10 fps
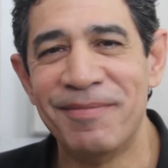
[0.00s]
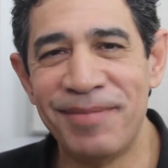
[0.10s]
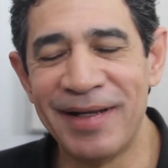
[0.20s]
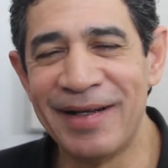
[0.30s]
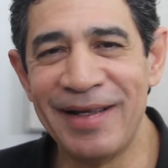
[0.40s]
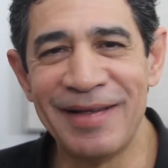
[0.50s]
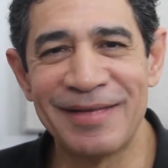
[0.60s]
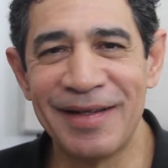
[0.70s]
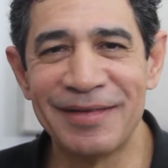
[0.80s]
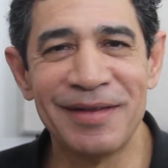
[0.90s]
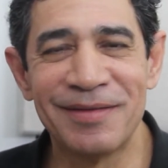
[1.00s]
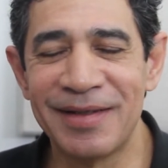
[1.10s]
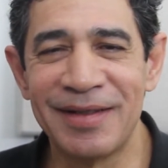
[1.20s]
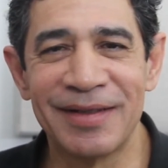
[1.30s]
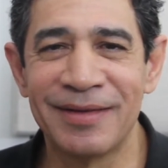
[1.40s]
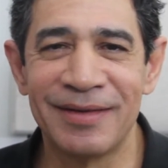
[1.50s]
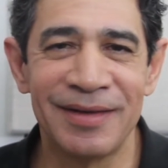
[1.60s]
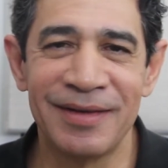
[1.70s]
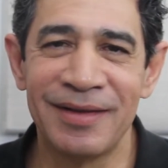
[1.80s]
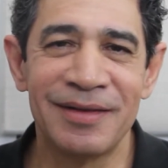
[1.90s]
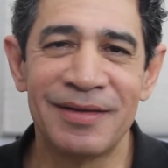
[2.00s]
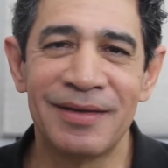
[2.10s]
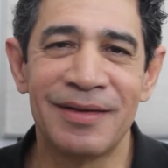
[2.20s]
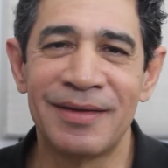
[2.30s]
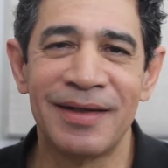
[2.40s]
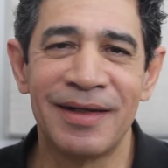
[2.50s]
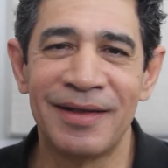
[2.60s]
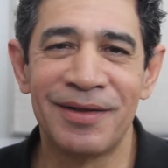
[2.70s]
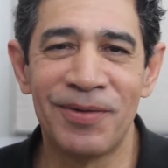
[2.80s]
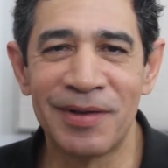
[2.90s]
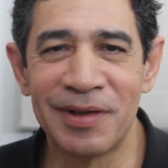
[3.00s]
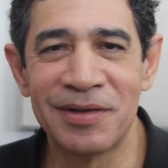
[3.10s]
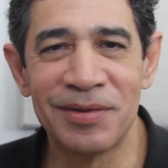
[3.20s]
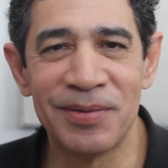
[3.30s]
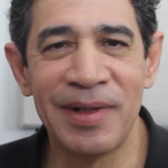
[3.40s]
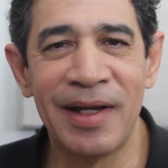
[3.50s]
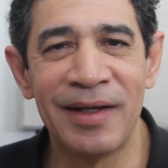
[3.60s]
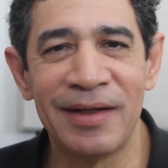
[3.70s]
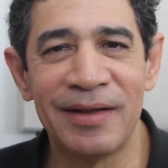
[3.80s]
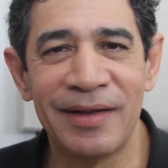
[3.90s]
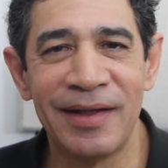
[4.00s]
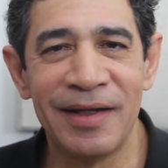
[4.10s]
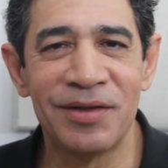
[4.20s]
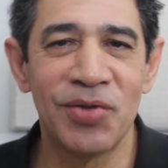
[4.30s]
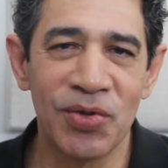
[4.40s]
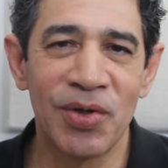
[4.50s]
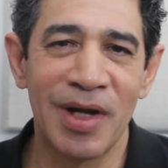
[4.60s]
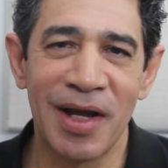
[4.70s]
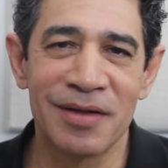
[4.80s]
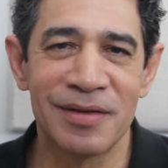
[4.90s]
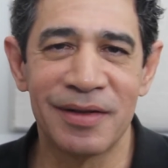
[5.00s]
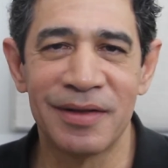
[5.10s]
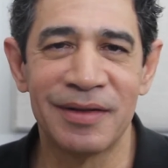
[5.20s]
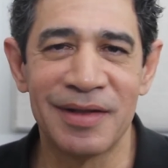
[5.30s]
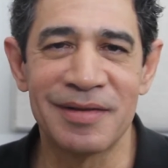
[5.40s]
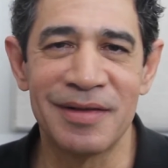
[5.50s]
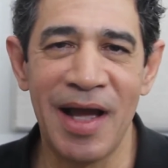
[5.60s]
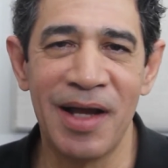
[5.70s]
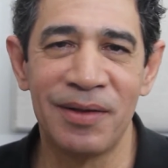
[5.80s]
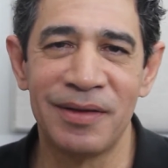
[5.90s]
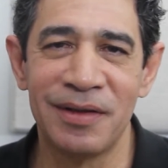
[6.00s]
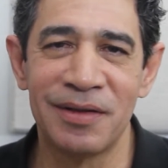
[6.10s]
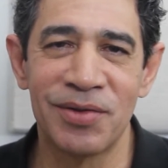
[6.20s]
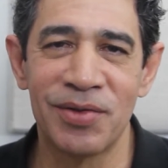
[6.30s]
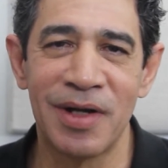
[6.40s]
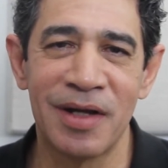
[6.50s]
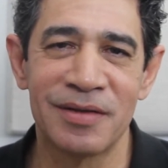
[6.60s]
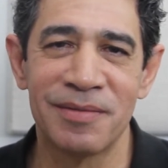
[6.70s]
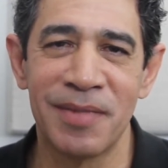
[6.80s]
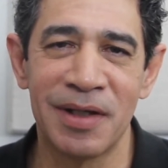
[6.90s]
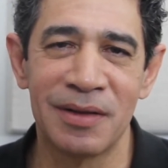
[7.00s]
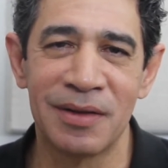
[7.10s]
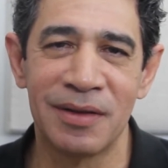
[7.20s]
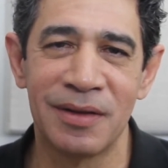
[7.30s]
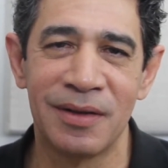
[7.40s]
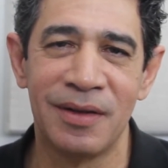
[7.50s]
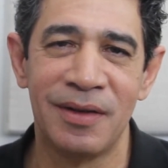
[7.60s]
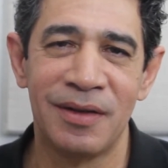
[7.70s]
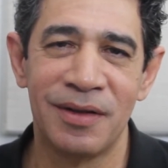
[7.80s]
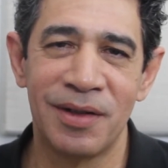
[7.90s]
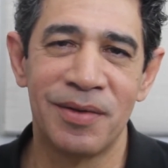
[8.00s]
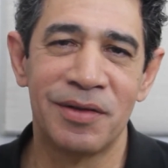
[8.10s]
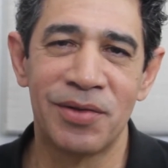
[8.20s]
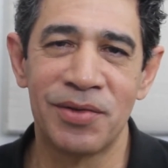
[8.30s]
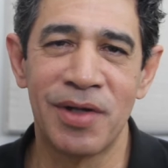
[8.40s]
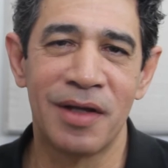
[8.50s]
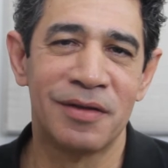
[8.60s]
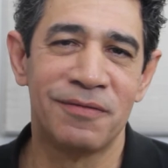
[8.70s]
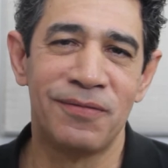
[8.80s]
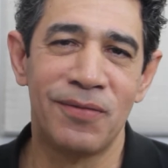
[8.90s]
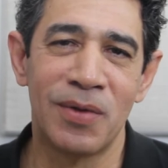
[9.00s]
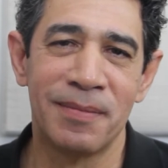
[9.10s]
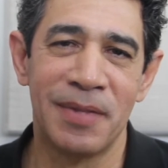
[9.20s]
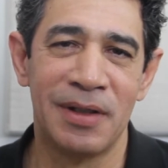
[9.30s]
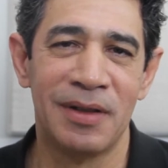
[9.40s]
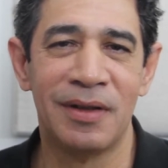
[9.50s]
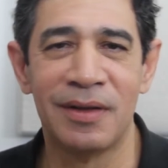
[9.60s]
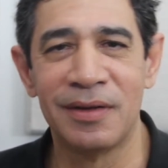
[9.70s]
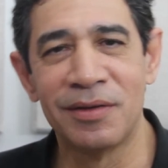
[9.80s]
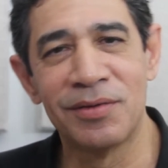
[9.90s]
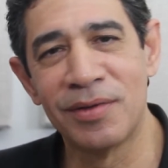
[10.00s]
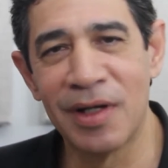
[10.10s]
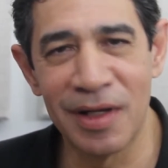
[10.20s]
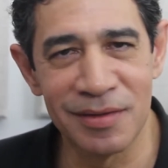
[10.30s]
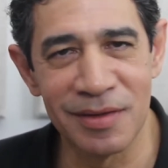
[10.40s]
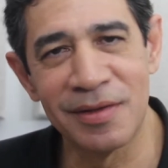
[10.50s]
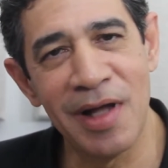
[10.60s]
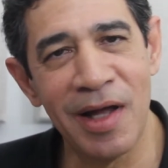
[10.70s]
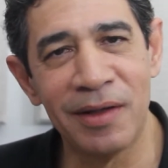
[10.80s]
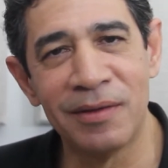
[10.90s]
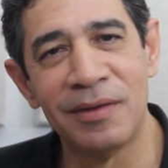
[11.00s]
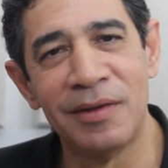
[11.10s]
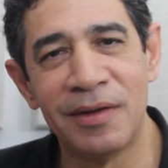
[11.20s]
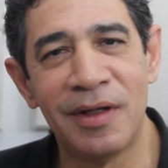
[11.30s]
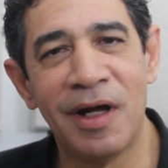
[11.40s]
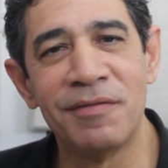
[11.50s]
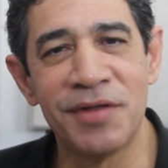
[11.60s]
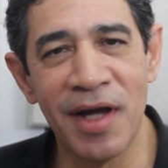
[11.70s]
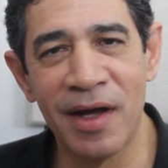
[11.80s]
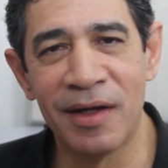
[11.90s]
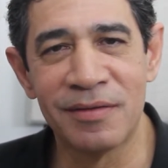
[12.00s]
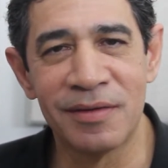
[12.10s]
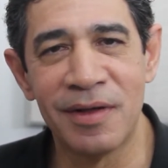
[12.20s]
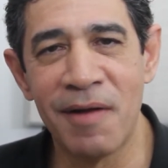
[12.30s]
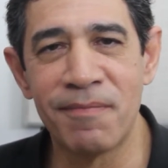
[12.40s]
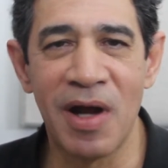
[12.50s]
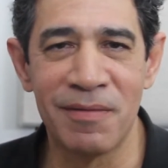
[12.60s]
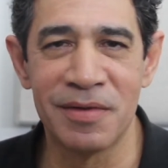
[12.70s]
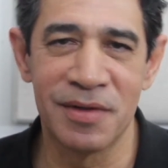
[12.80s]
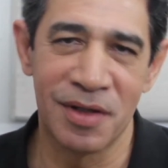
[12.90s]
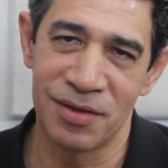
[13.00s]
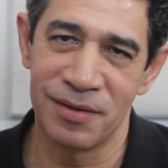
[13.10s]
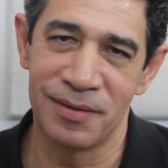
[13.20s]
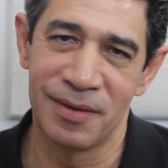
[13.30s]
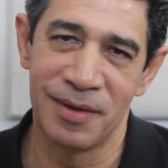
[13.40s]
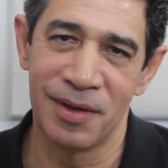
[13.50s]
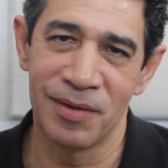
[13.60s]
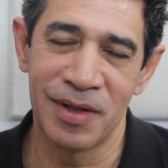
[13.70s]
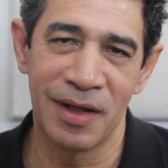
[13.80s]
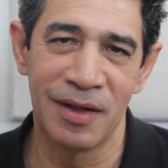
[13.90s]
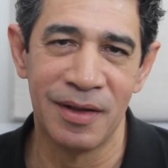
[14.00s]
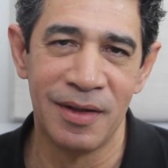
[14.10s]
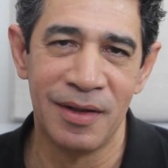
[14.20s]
but it's something critical that you need to learn in order to internalize the style, internalize the melody, internalize the form, internalize the style of jazz improvisation. Okay,